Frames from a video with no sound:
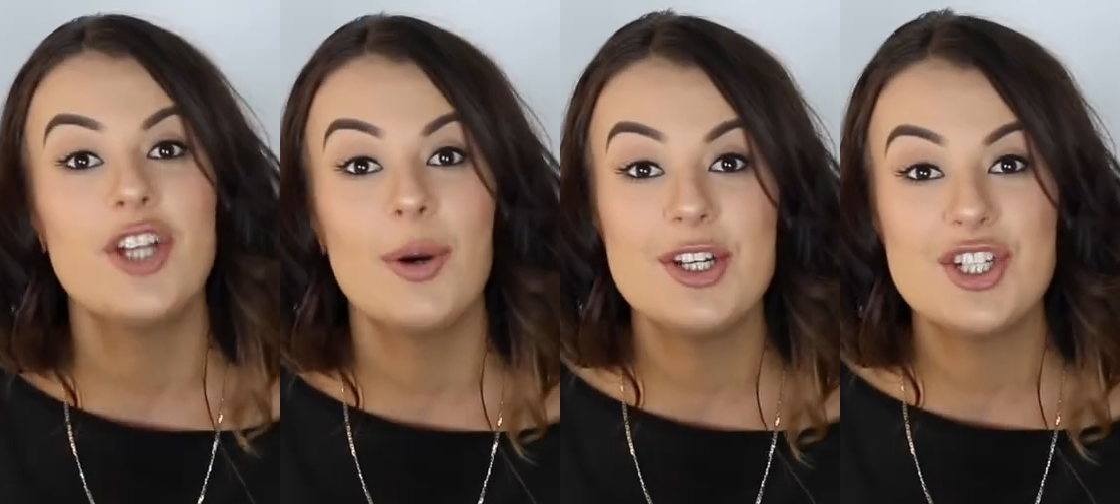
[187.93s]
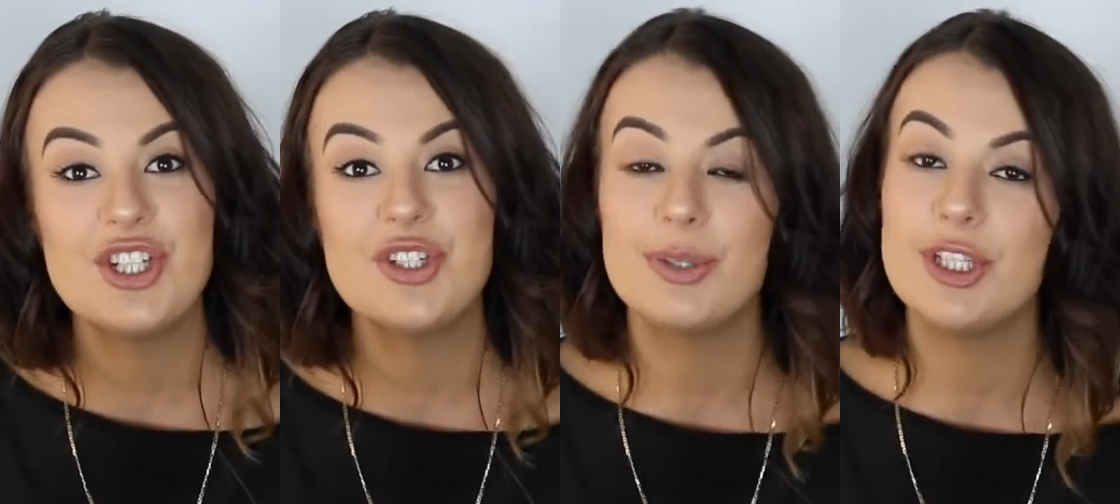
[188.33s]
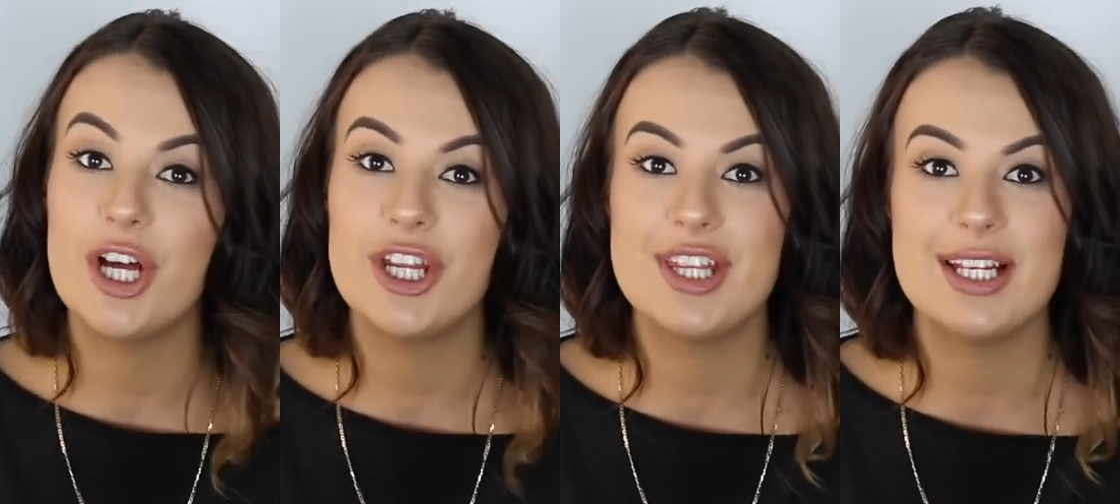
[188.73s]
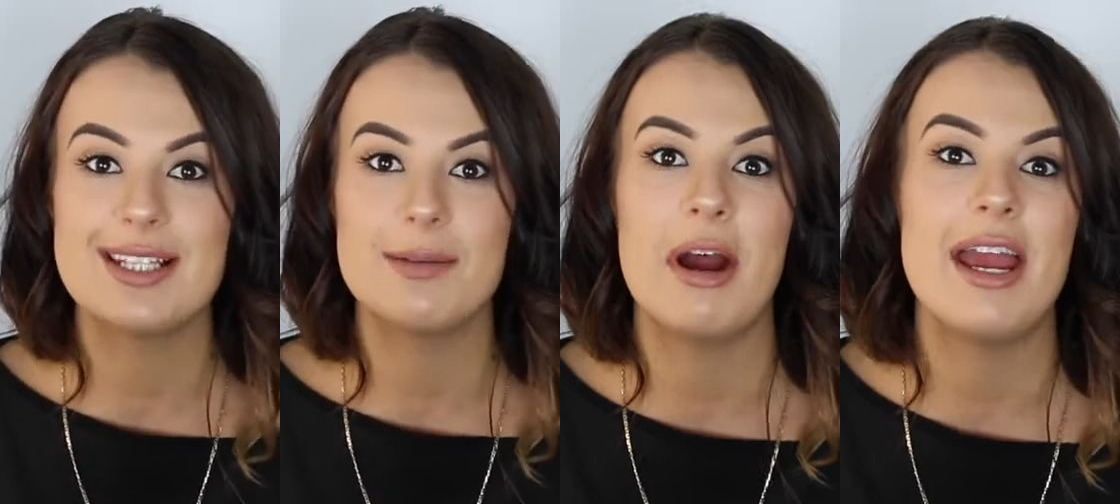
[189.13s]
You know, I do a lot of
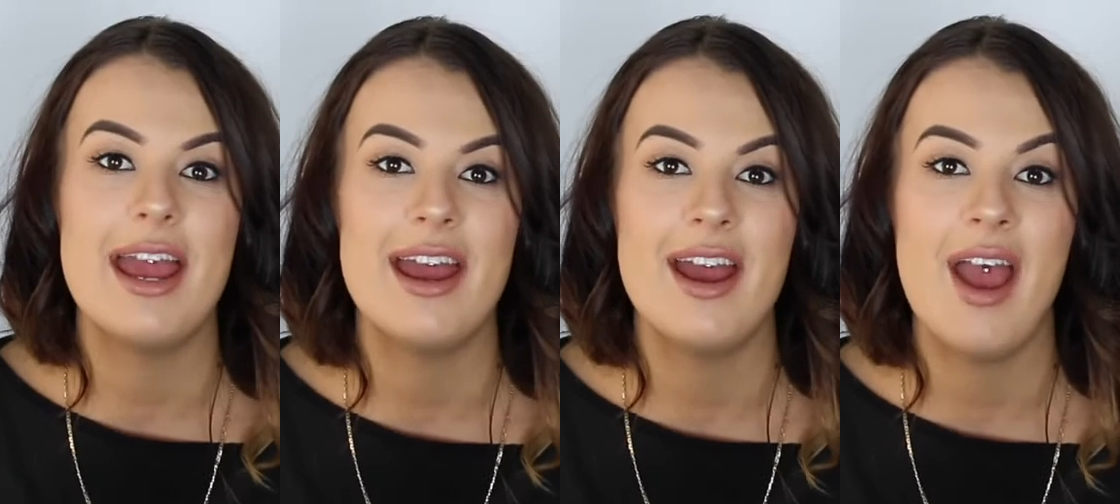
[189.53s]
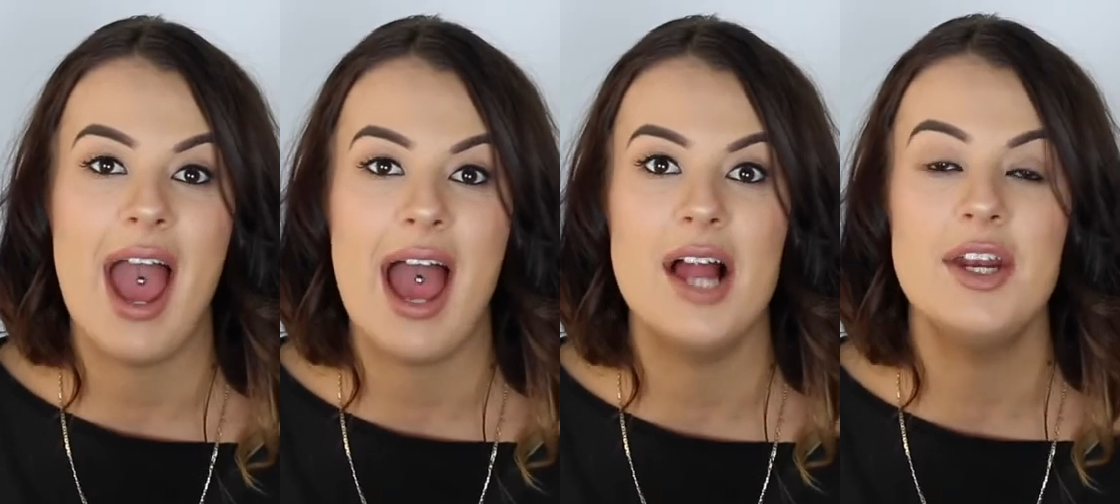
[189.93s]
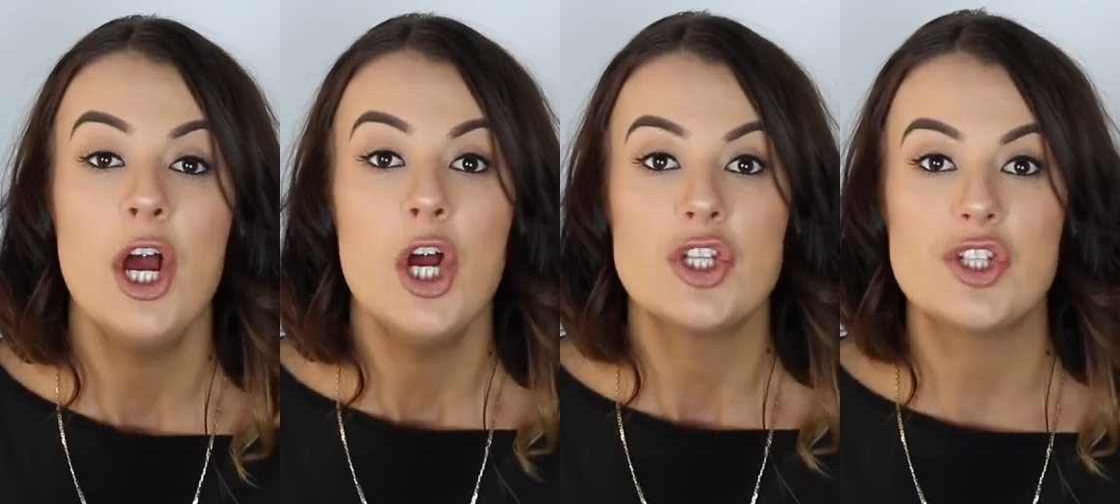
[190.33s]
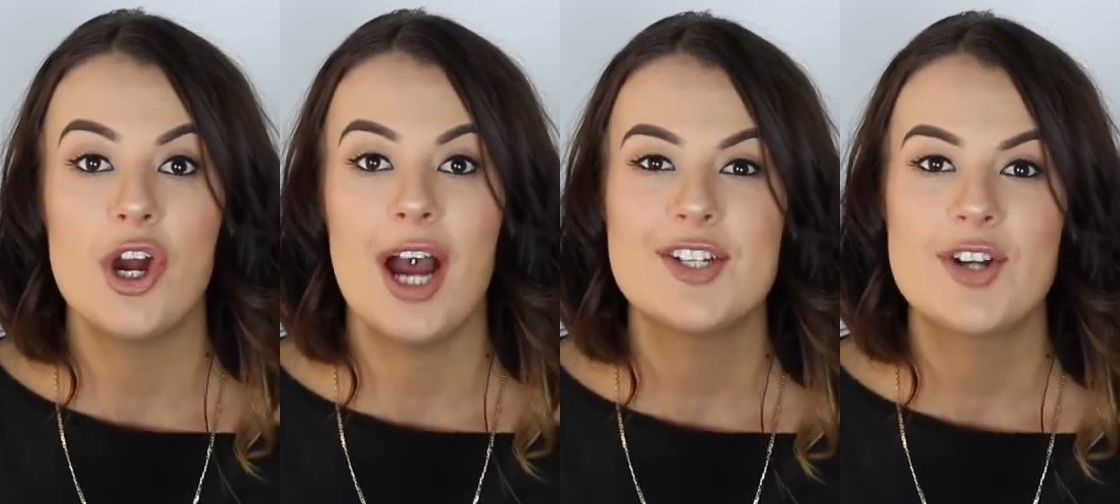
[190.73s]
things to my hair, and so
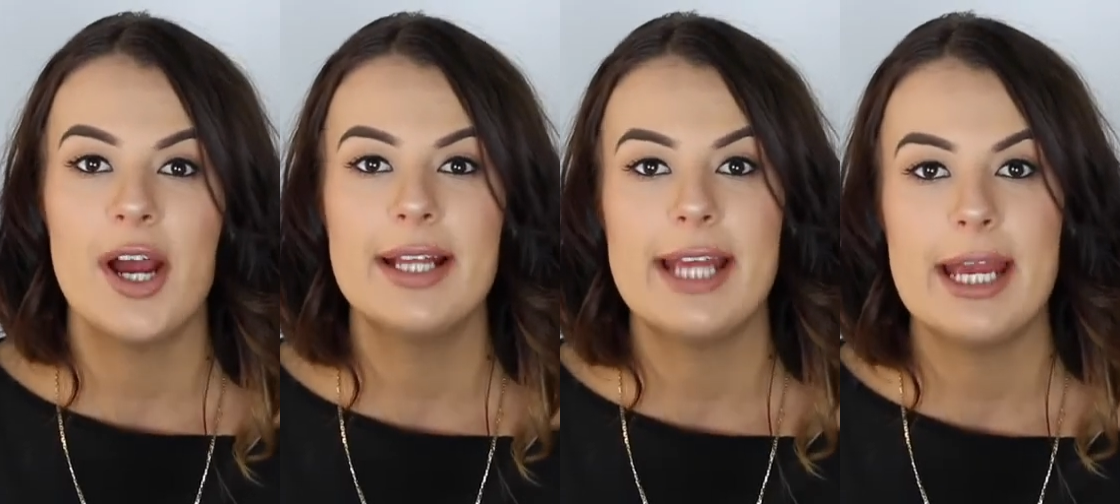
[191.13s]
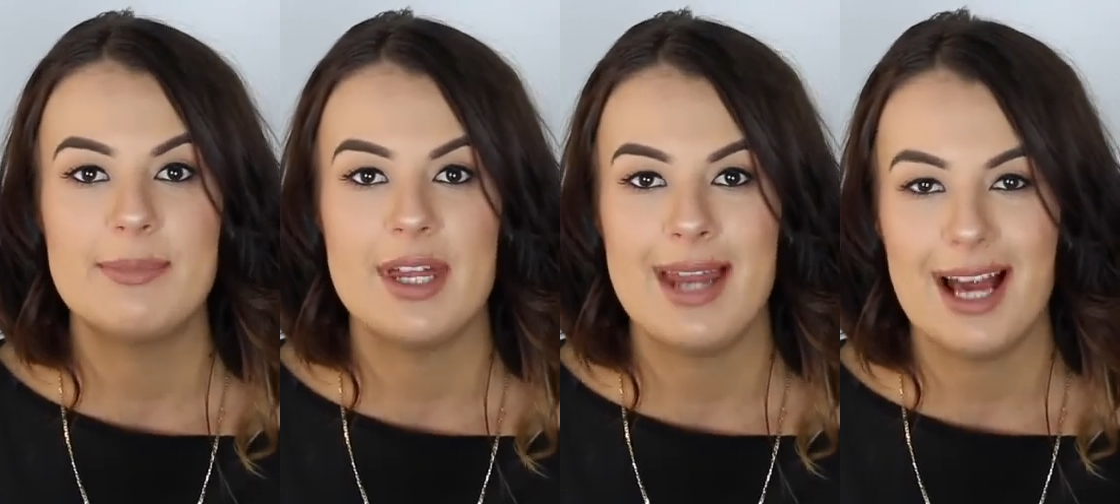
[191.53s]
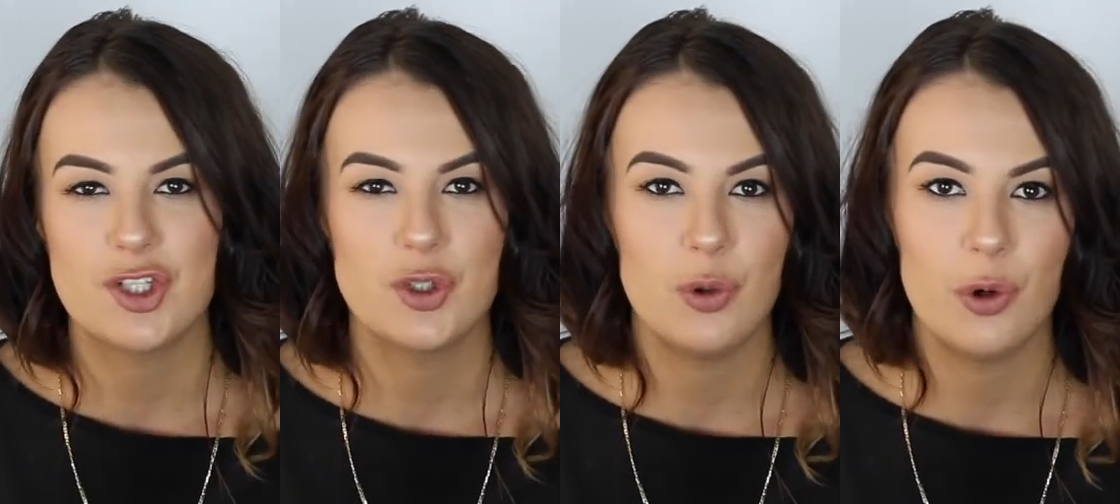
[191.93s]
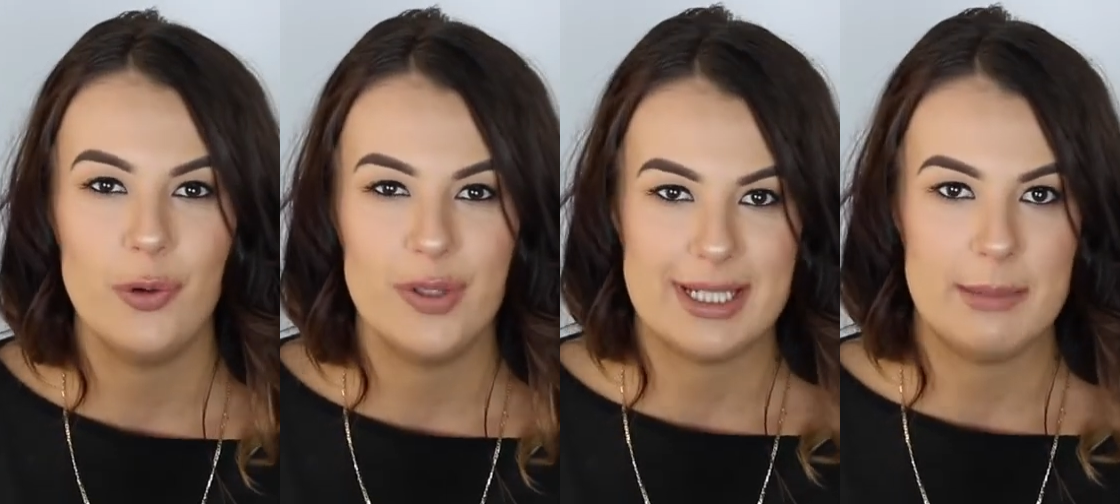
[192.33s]
I try and keep the natural
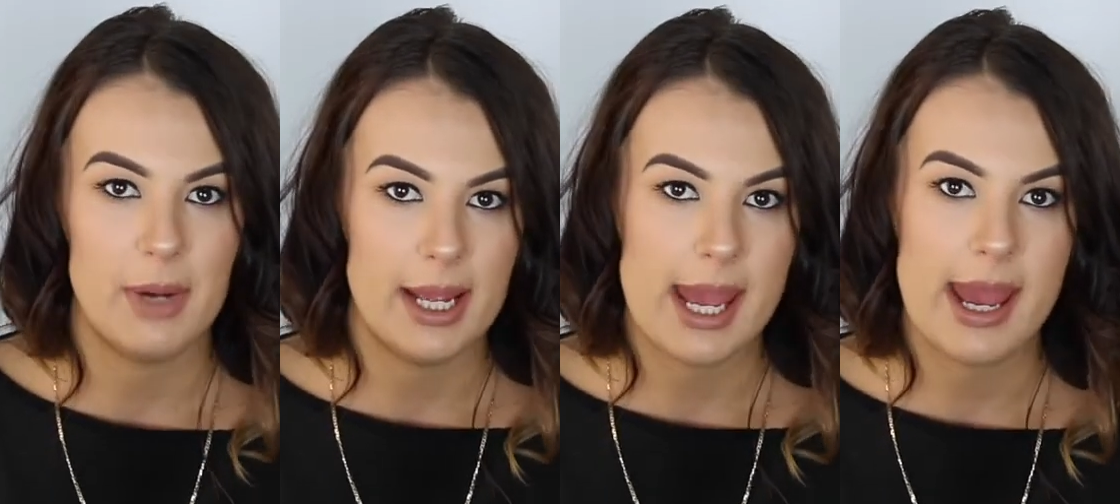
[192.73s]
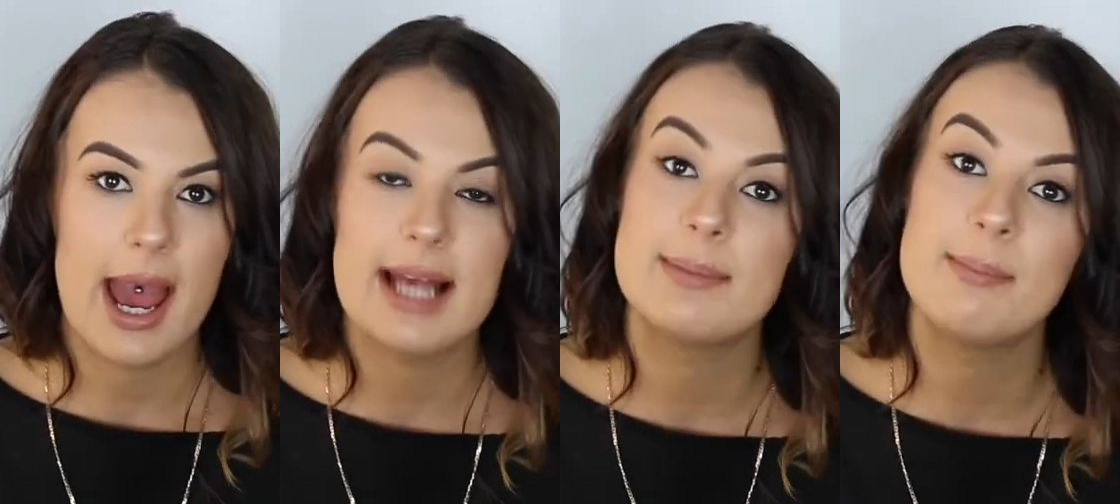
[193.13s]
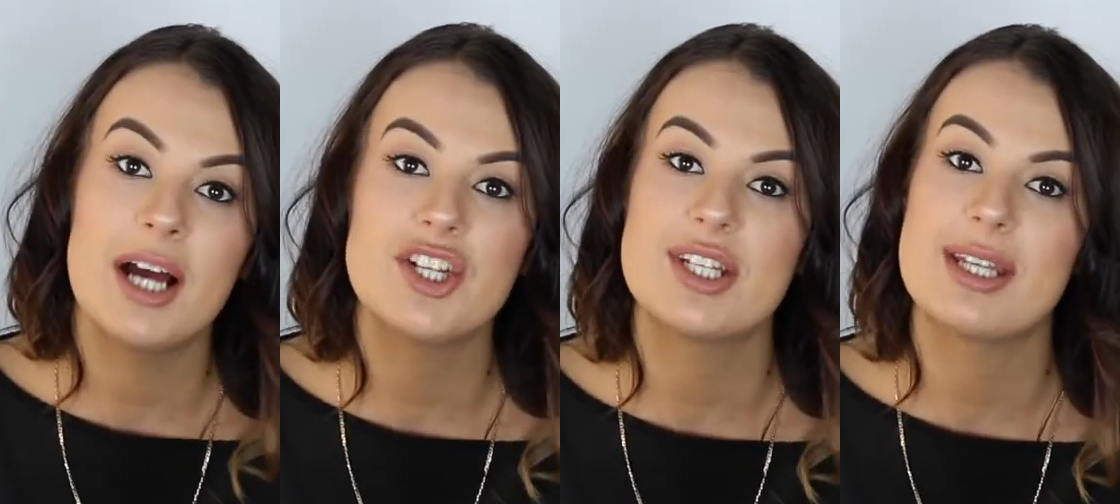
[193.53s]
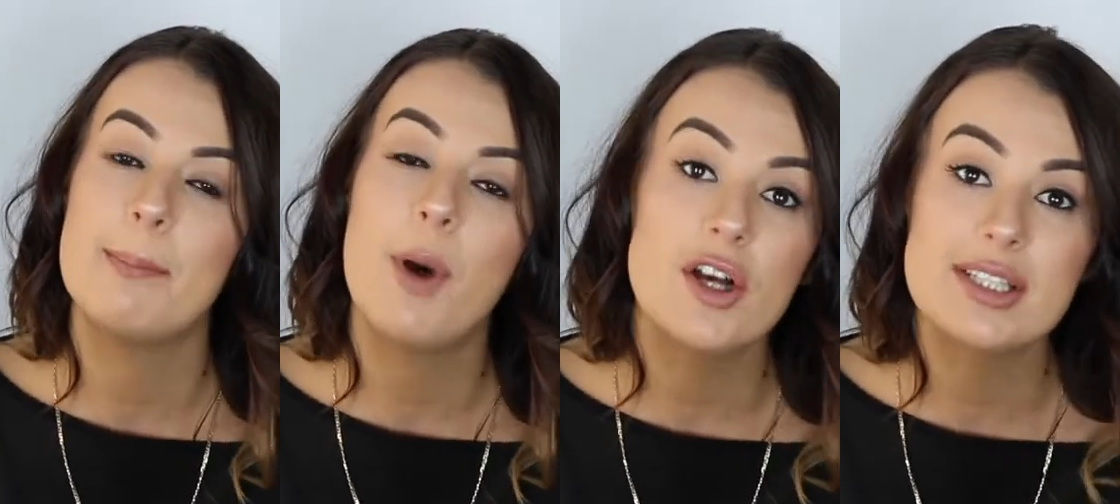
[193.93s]
oils in my hair as much as
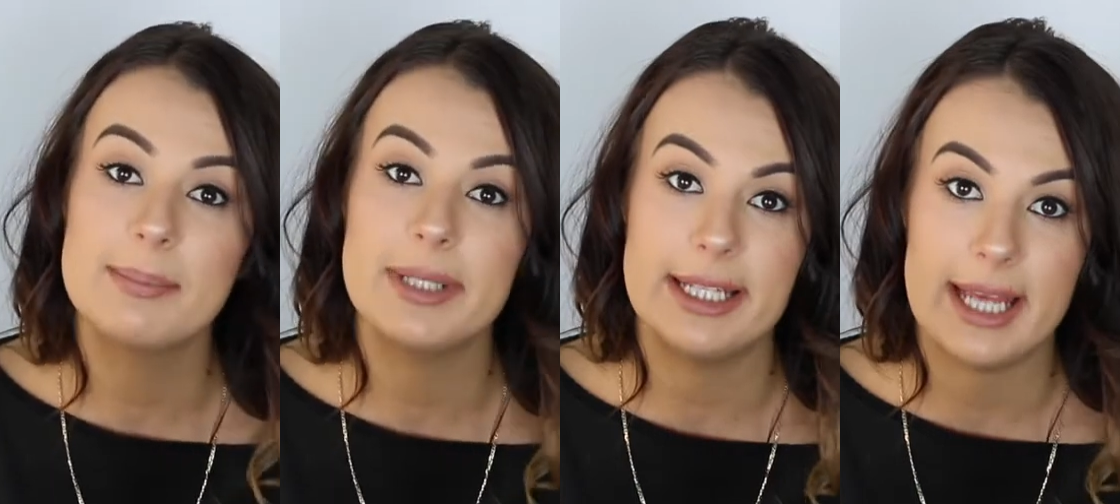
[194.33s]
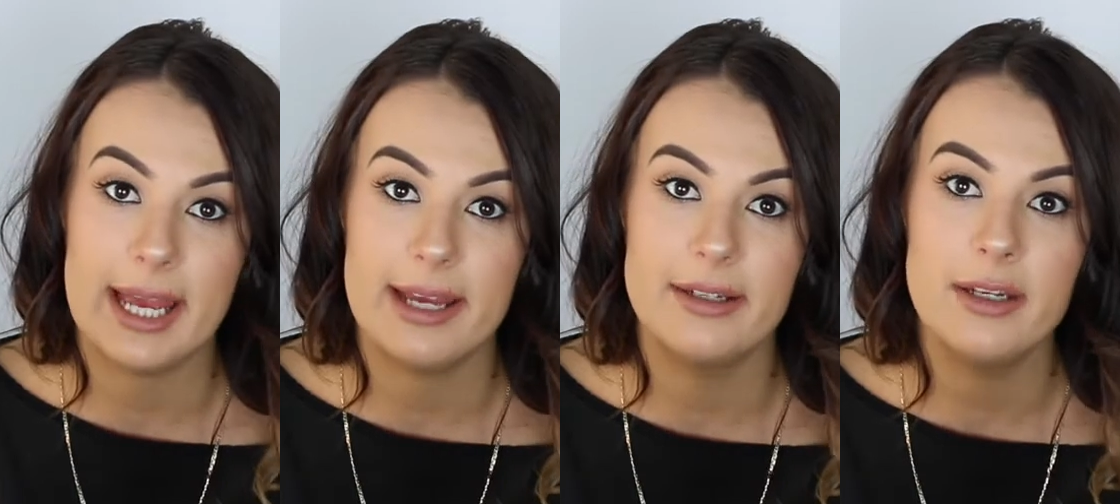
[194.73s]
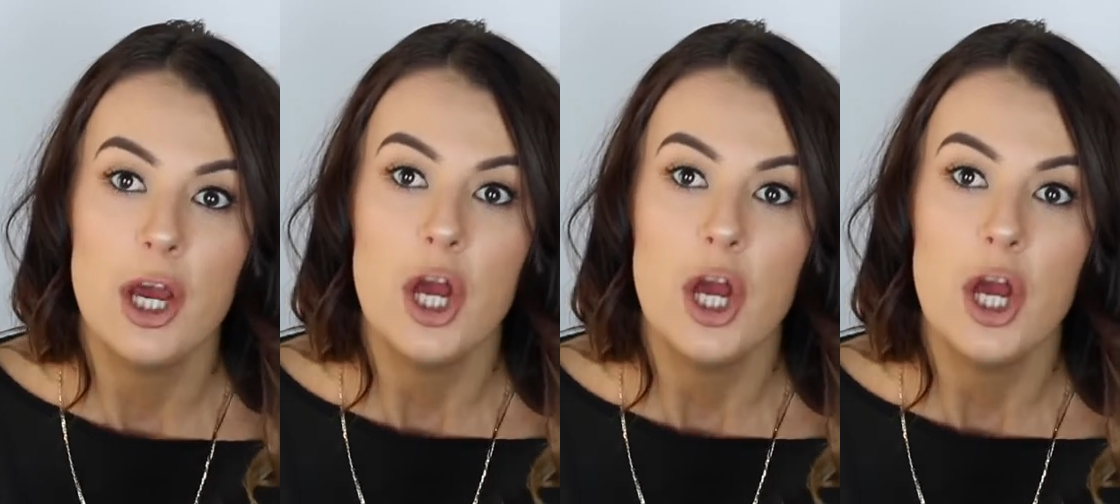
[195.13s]
I possibly can.